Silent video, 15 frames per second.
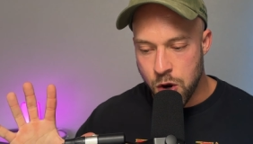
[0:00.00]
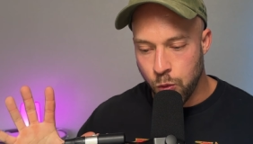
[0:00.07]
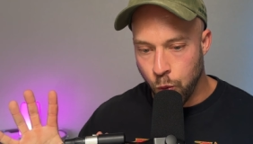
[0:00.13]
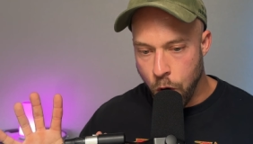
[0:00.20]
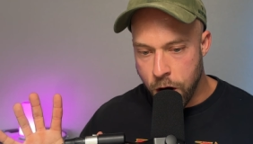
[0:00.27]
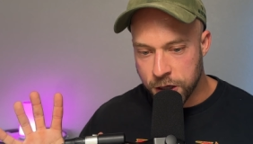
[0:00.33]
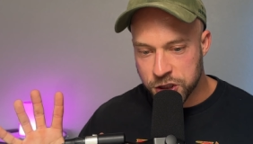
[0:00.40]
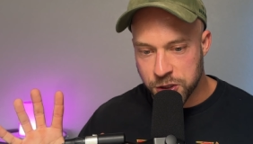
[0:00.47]

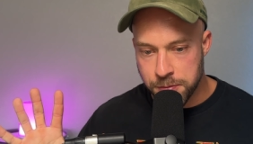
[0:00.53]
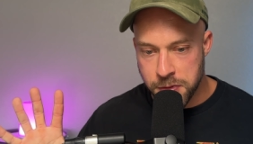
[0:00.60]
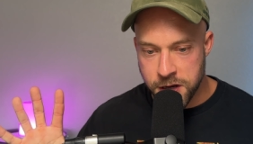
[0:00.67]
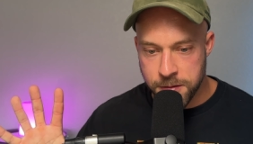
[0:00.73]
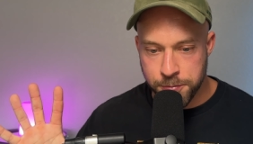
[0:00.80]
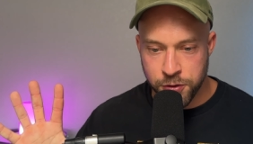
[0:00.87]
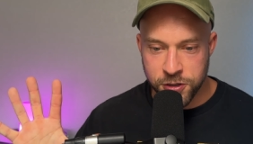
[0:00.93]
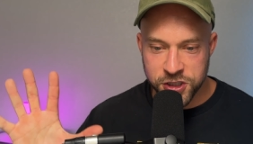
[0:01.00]
Watch me
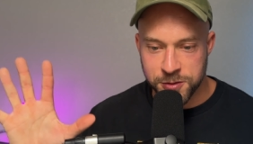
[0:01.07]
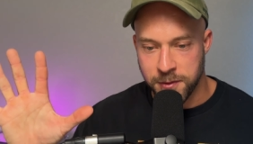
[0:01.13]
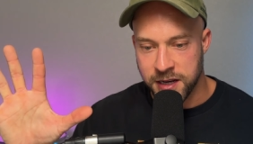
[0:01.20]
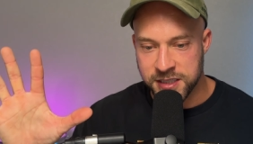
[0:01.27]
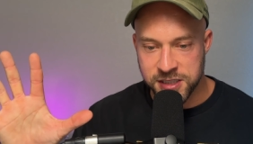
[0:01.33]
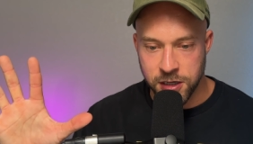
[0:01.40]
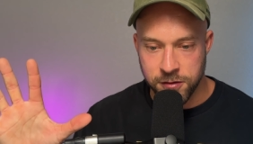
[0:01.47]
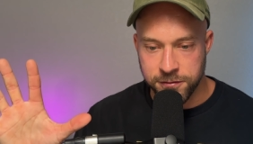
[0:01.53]
push
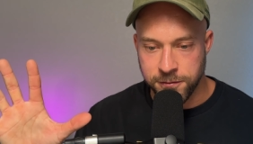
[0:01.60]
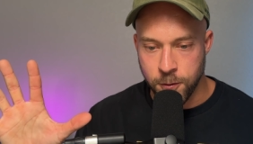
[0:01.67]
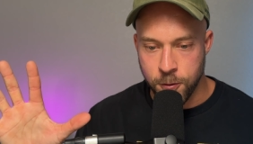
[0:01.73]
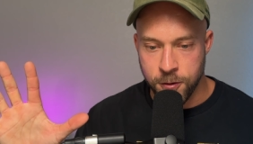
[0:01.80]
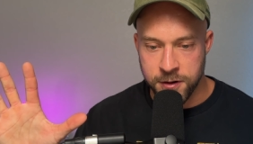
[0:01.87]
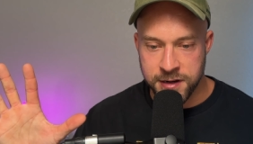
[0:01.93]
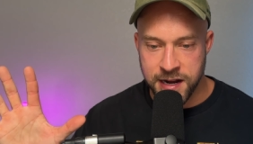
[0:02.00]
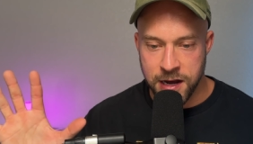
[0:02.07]
myself
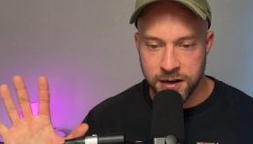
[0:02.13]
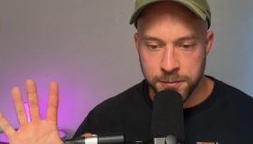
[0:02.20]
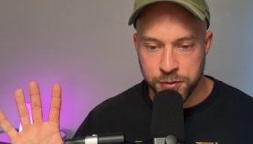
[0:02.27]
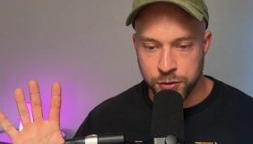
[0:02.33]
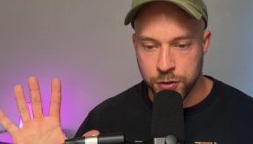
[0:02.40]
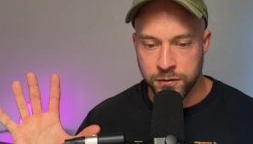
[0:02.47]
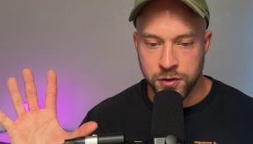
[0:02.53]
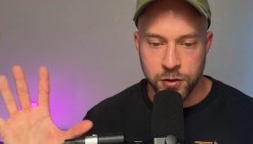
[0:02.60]
forward now to
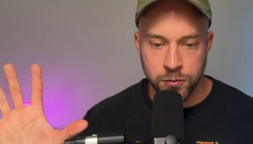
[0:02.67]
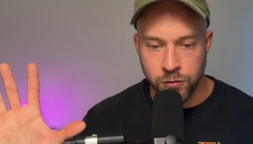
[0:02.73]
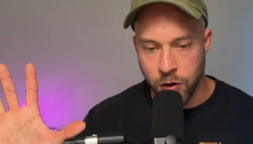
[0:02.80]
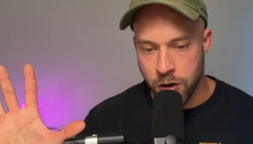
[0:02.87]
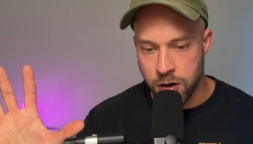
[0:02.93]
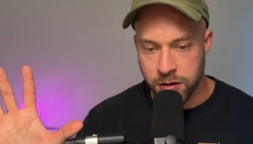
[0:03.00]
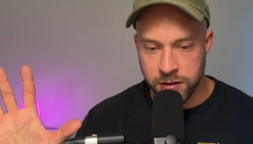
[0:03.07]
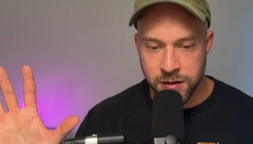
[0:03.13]
prove you
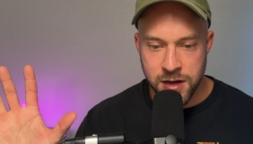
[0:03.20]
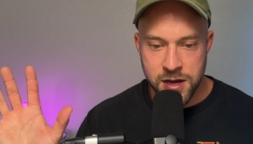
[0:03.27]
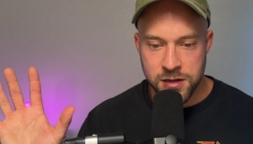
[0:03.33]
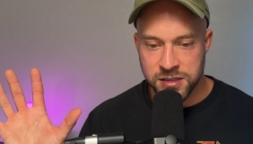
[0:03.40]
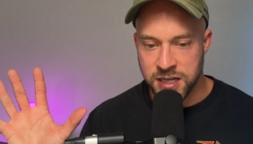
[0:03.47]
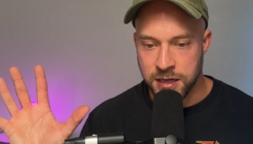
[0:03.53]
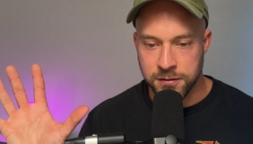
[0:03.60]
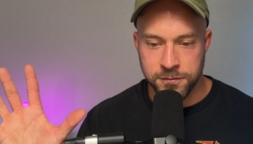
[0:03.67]
wrong
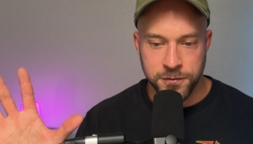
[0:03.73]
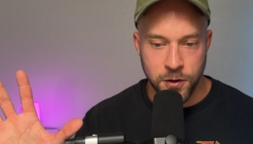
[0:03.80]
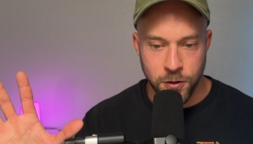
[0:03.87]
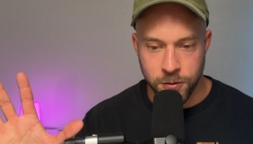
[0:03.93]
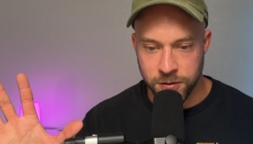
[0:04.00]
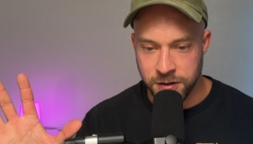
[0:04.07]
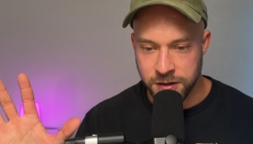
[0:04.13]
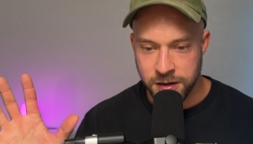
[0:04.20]

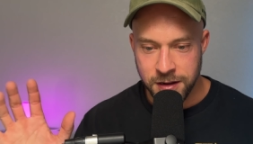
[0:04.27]
tenfold.